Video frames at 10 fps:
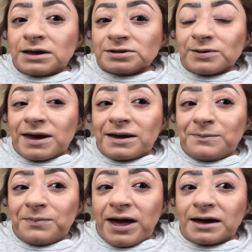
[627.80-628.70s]
so I am
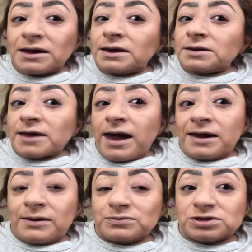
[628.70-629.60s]
back and I
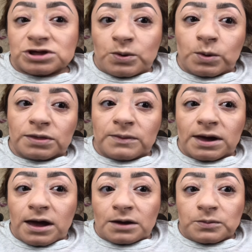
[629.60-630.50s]
am done with my
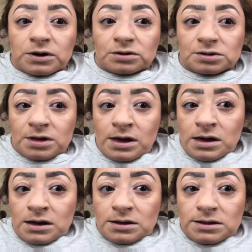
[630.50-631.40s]
eyebrows.
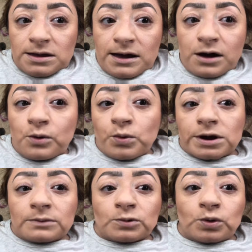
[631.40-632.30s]
Now what
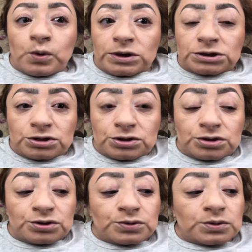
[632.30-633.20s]
I'm going to
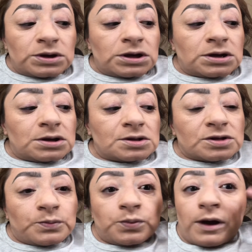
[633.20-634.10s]
do is
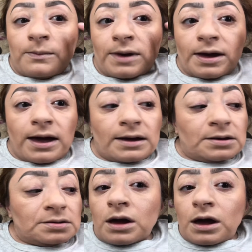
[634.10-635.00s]
prep my
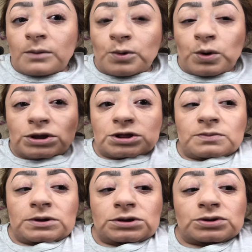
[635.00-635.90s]
eyes. I'm going to
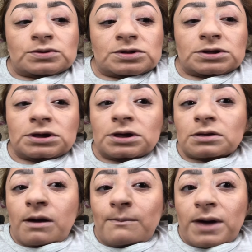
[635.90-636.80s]
be using
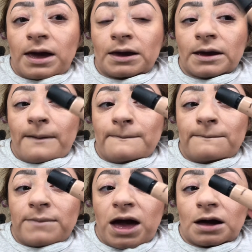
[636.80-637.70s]
my
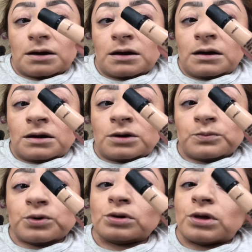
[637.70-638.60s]
MAC
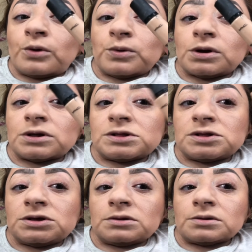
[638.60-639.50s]
Pro Longwear
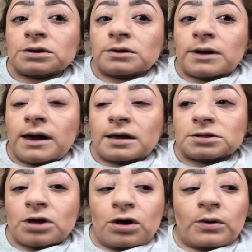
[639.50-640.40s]
Concealer as
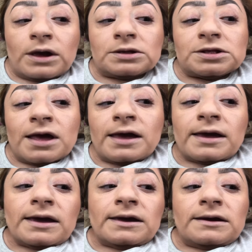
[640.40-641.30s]
always
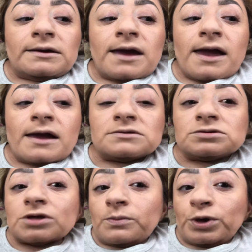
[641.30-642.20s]
in
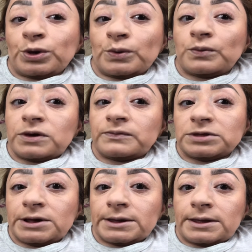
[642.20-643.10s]

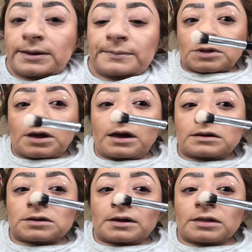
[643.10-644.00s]
NW15.
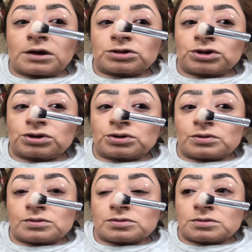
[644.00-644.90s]
And I like to
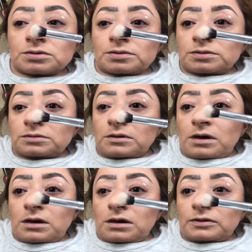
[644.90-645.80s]
use
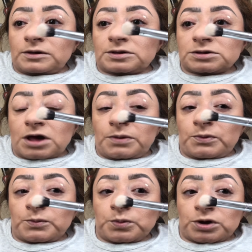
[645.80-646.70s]
these type
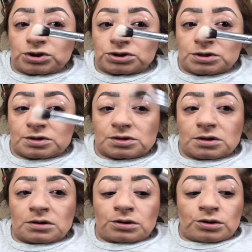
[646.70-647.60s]
of brushes
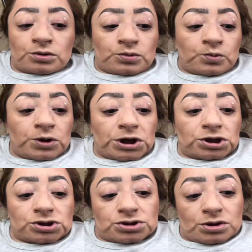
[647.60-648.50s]
which